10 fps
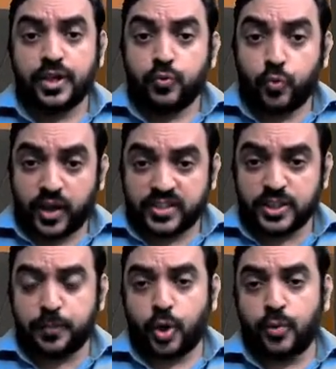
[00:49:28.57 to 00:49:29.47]
What is the
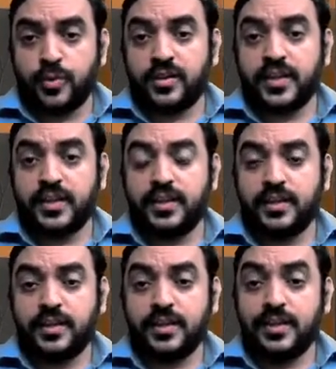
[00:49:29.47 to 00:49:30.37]

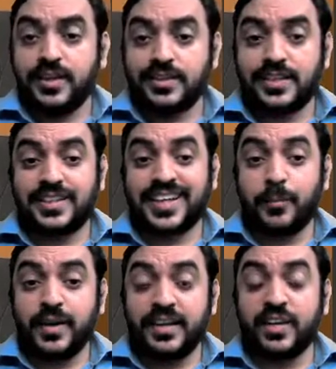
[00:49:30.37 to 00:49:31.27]
probability that the
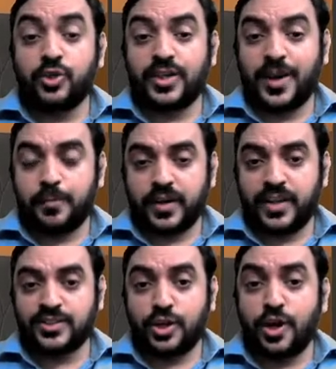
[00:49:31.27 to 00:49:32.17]
committee would
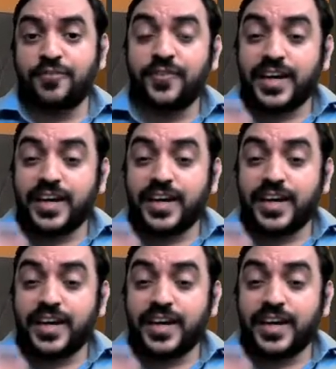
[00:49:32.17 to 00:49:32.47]
comprise of